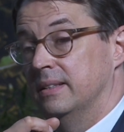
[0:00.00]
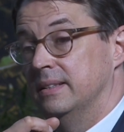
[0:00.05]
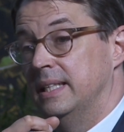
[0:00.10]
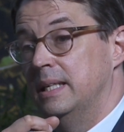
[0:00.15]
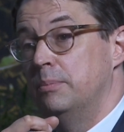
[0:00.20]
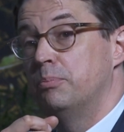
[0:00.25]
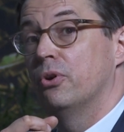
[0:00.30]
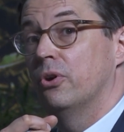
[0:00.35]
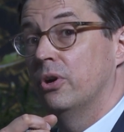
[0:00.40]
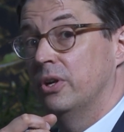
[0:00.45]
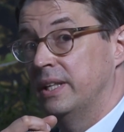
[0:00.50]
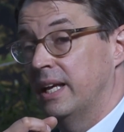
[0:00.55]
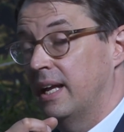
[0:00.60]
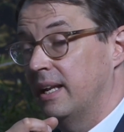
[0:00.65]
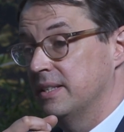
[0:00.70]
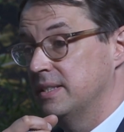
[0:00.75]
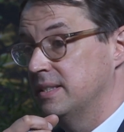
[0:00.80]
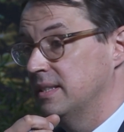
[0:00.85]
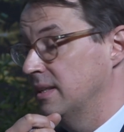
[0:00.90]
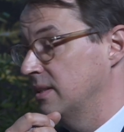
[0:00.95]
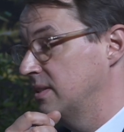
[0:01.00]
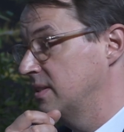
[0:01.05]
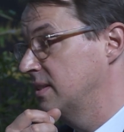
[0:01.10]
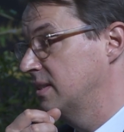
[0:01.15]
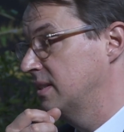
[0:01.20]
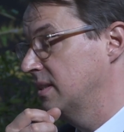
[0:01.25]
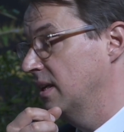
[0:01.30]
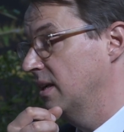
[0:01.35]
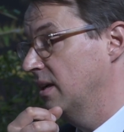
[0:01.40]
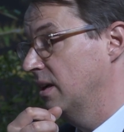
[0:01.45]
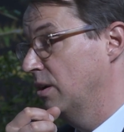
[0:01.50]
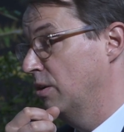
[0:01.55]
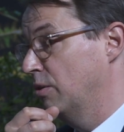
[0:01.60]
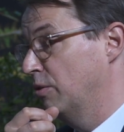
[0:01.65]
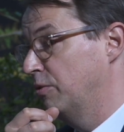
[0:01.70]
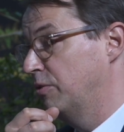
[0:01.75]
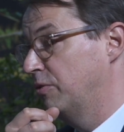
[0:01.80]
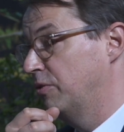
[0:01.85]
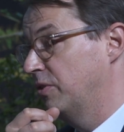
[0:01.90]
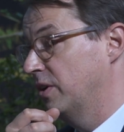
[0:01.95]
deeper analysis
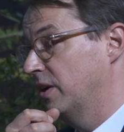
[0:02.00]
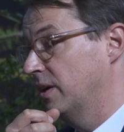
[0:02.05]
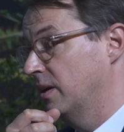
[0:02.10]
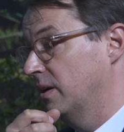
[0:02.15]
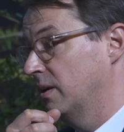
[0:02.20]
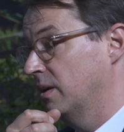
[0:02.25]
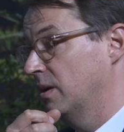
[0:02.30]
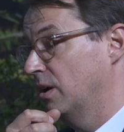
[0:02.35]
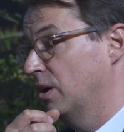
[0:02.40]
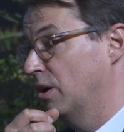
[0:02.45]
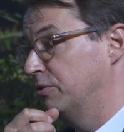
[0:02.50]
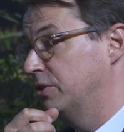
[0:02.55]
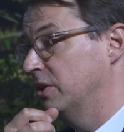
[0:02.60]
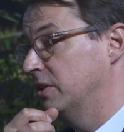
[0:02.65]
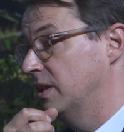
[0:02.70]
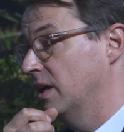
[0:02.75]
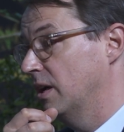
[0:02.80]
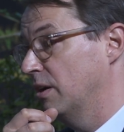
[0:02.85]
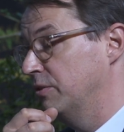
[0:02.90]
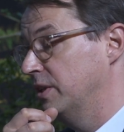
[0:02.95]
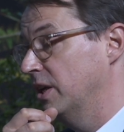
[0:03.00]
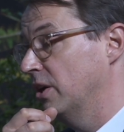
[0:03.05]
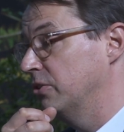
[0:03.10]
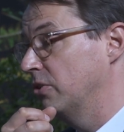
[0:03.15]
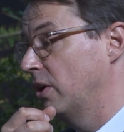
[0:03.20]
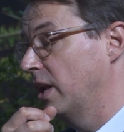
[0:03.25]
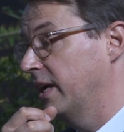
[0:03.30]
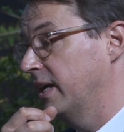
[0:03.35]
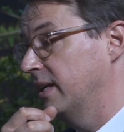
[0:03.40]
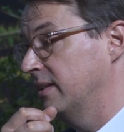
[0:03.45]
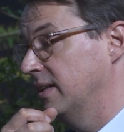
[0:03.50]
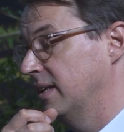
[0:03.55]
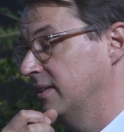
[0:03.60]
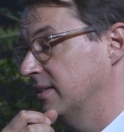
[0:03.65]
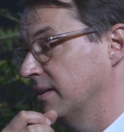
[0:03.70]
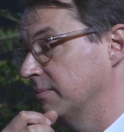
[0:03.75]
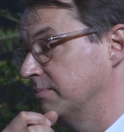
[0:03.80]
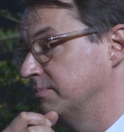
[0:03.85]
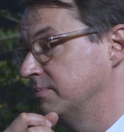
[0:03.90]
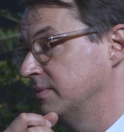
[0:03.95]
of the underlying
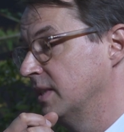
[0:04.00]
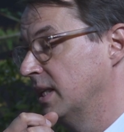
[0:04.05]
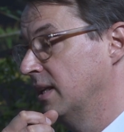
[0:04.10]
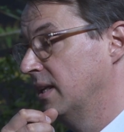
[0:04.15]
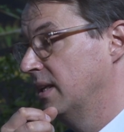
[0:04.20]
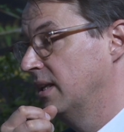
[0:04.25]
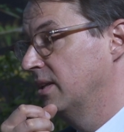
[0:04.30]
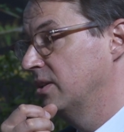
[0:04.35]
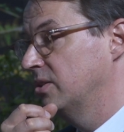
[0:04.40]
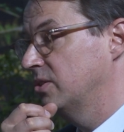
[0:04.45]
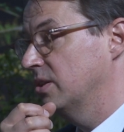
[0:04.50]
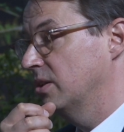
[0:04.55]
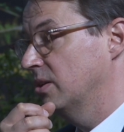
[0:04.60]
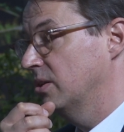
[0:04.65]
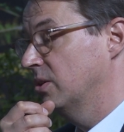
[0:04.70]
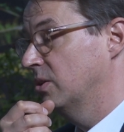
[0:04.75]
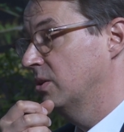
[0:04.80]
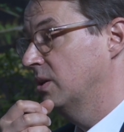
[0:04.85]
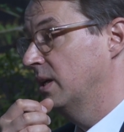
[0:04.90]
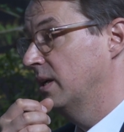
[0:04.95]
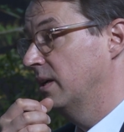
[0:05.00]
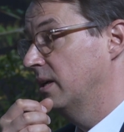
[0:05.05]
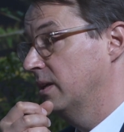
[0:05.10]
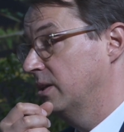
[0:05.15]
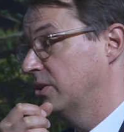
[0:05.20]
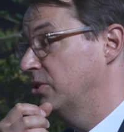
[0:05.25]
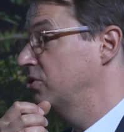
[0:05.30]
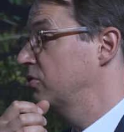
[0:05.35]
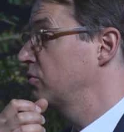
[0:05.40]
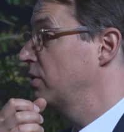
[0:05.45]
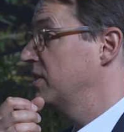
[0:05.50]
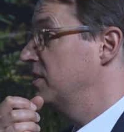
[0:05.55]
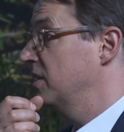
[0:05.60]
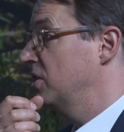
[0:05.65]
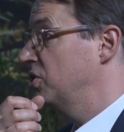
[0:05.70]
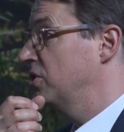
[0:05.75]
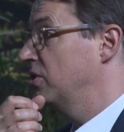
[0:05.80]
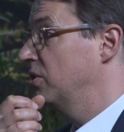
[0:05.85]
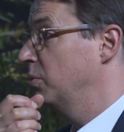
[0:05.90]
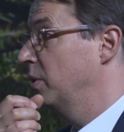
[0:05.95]
data. So good
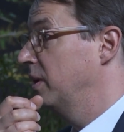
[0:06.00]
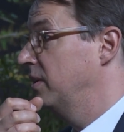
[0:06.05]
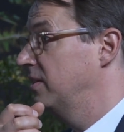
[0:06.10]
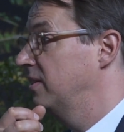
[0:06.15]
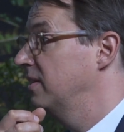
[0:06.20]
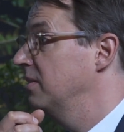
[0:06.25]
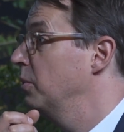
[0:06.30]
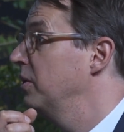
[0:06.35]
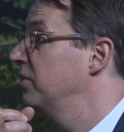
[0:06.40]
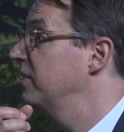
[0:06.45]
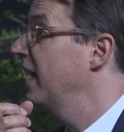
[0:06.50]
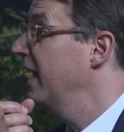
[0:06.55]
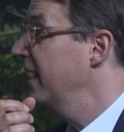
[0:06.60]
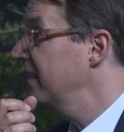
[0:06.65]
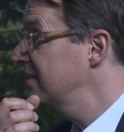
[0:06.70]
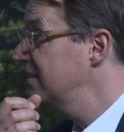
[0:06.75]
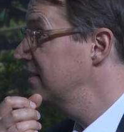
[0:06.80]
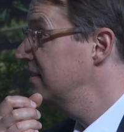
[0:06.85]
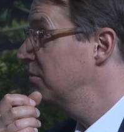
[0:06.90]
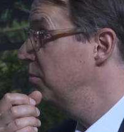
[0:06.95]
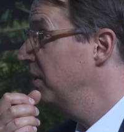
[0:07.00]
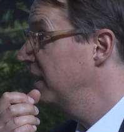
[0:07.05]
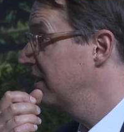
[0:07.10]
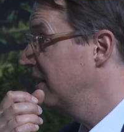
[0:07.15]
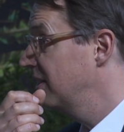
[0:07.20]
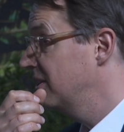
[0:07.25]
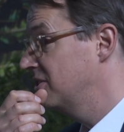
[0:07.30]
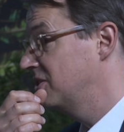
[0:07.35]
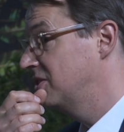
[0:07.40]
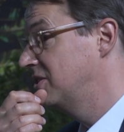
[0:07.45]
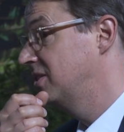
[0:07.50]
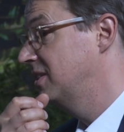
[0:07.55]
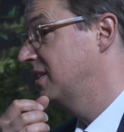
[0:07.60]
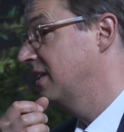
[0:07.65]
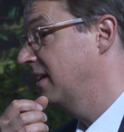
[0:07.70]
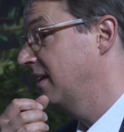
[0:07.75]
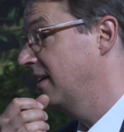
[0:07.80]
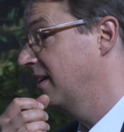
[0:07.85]
transition with X, because